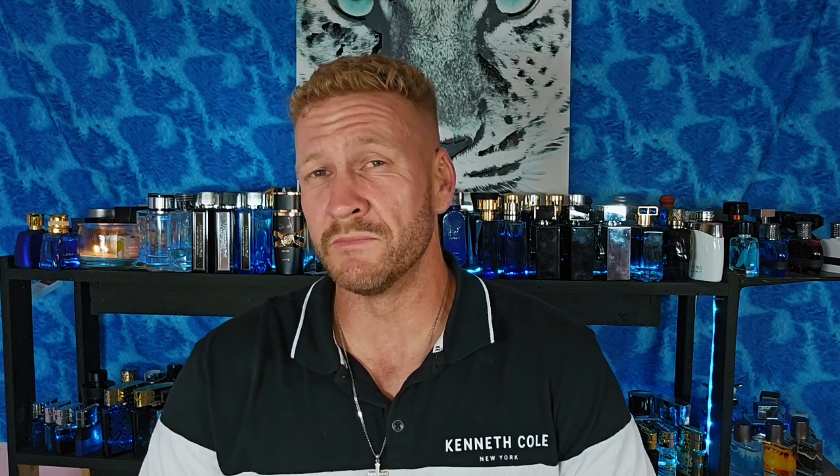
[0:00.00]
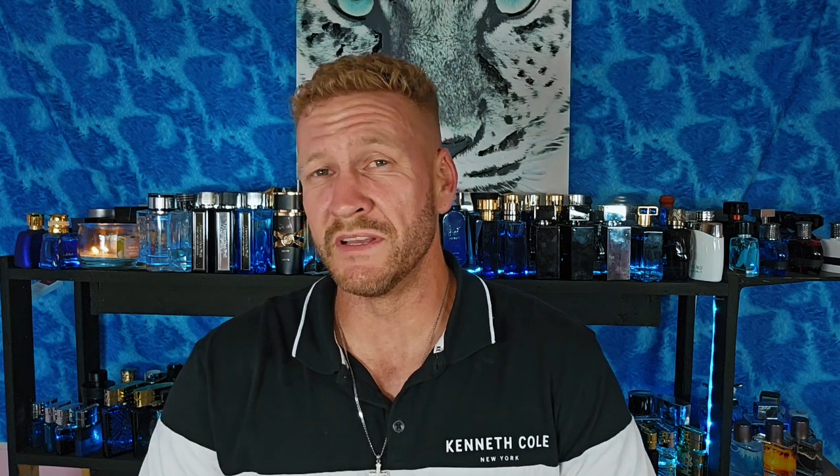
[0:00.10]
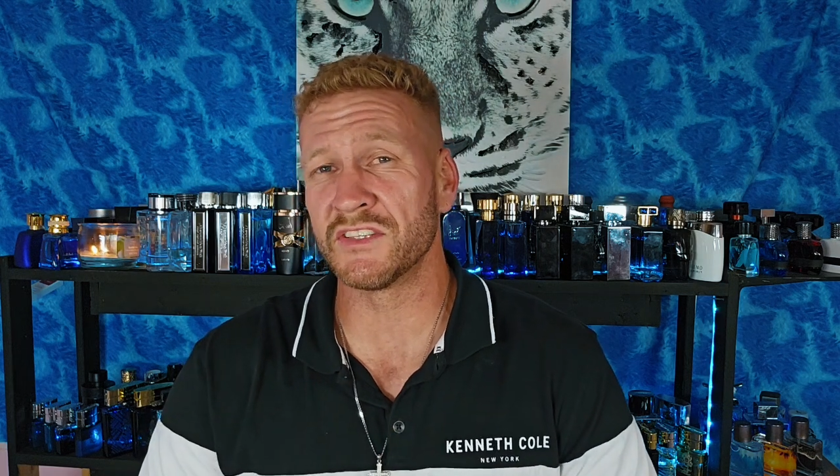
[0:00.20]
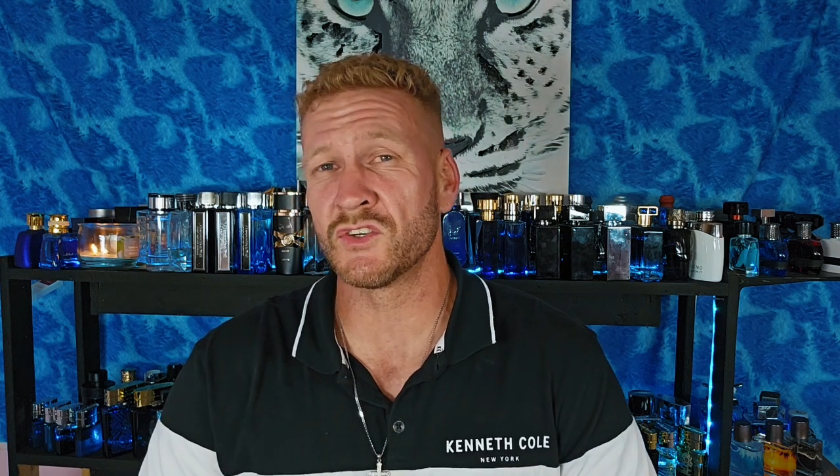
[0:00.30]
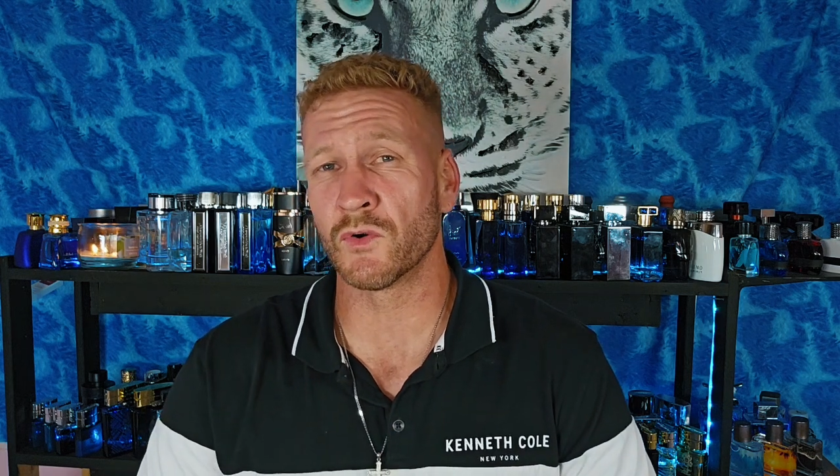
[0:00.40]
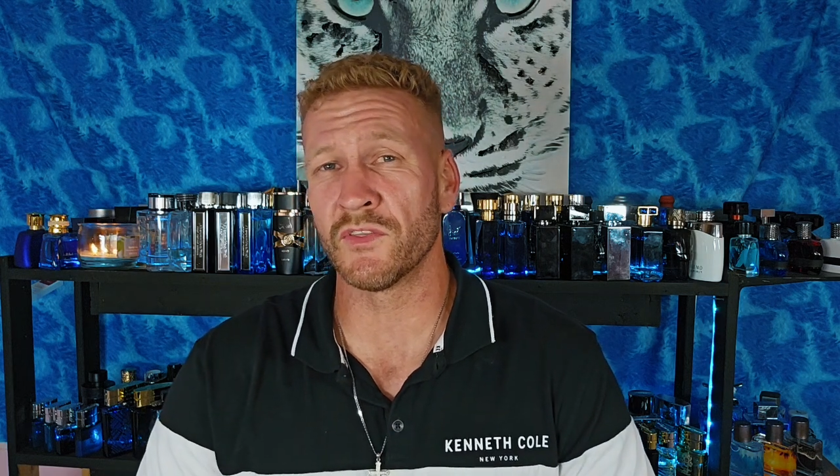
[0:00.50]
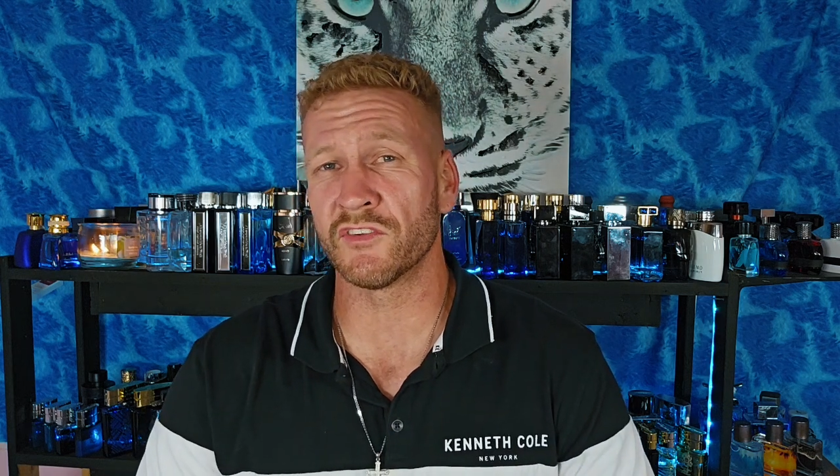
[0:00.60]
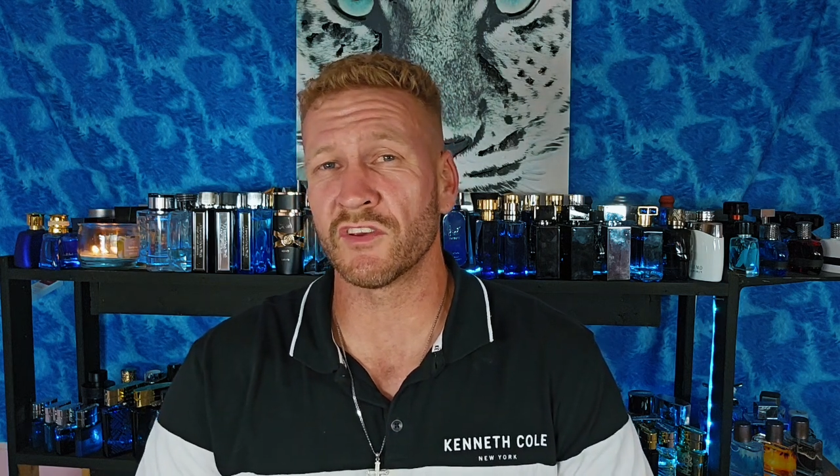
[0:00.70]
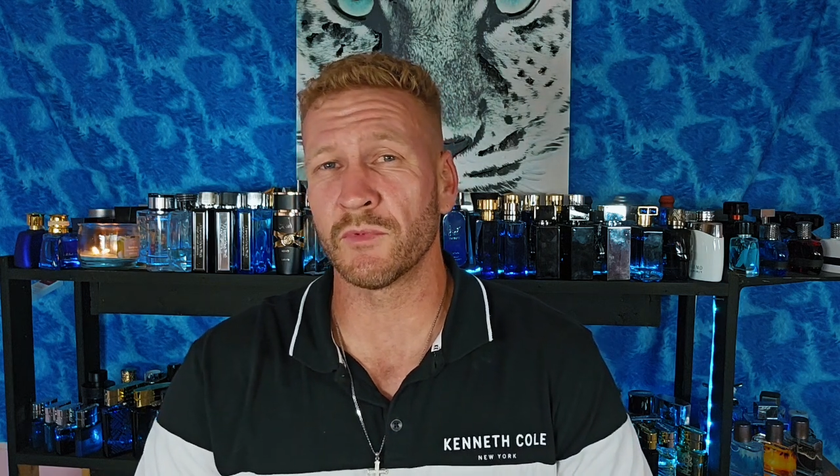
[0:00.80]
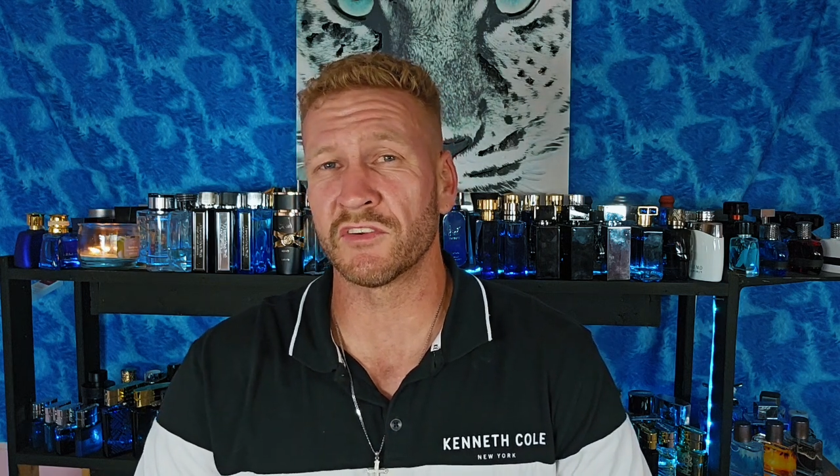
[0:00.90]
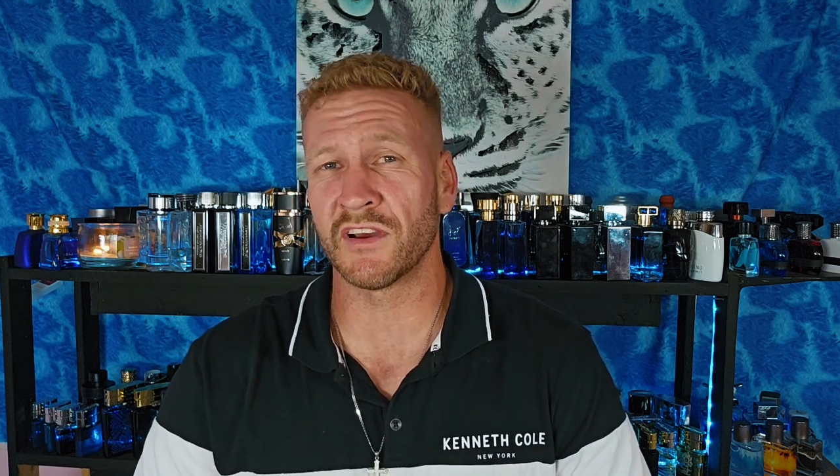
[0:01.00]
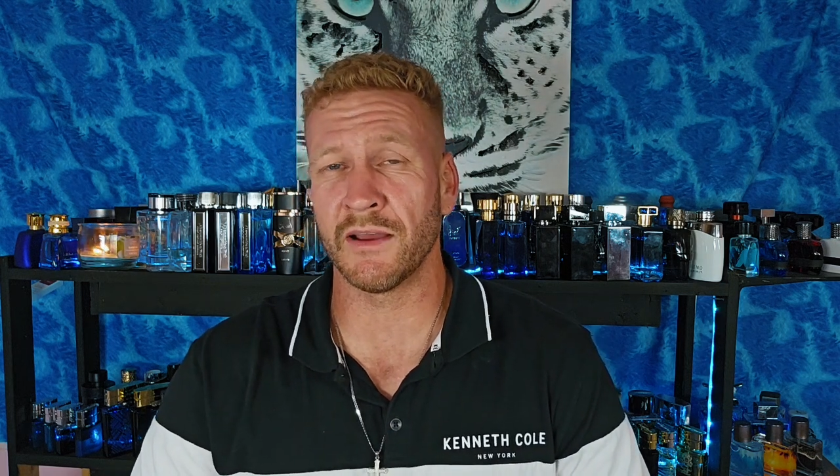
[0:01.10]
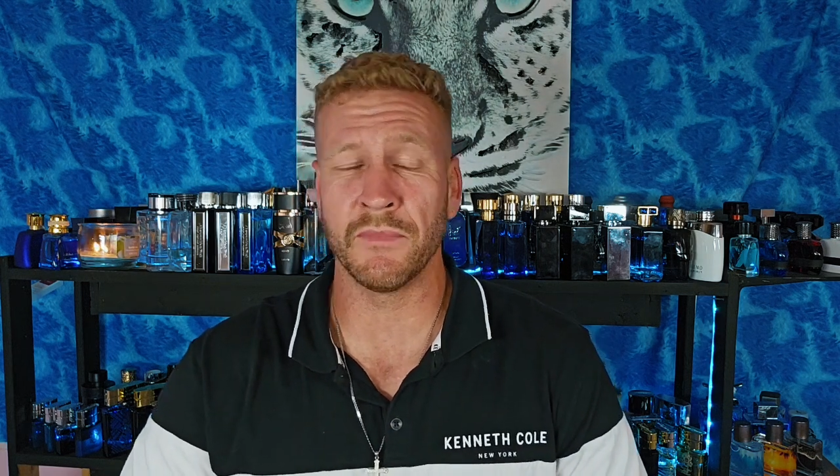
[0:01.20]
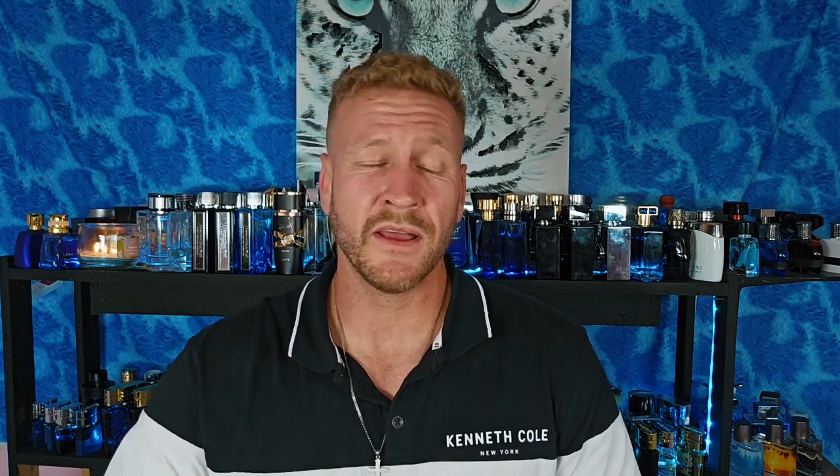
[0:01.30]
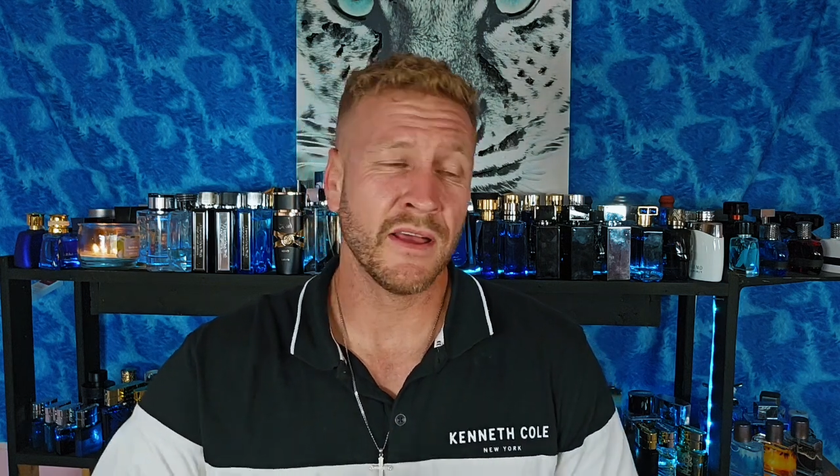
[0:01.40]
to miss during the
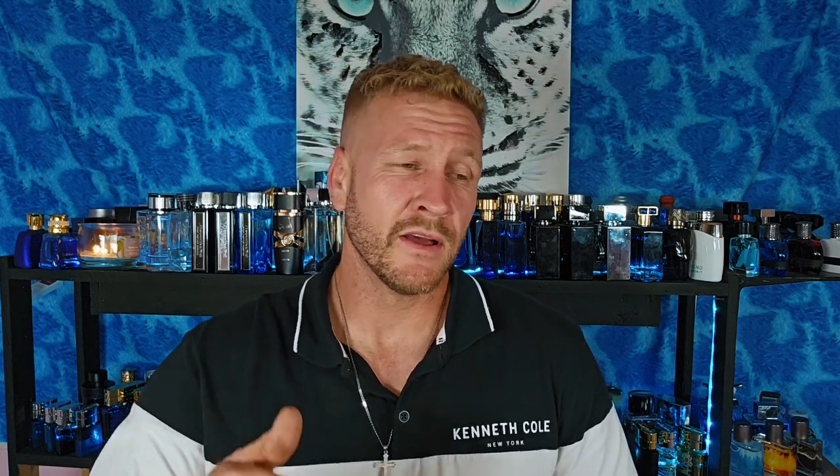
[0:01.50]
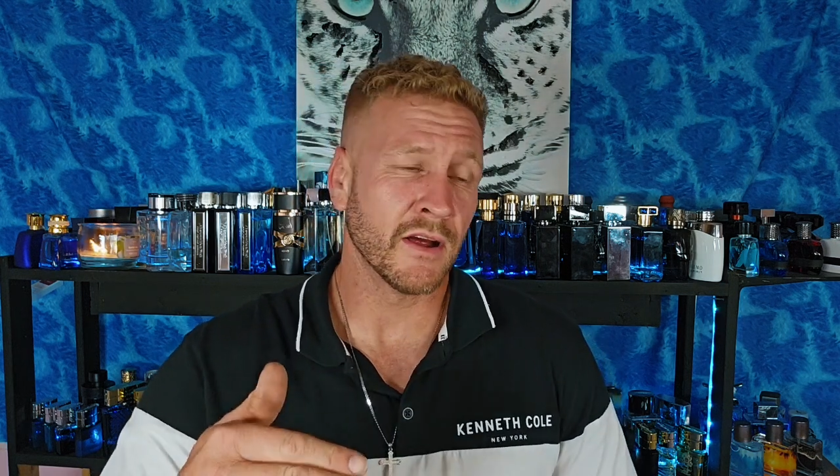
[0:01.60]
summertime.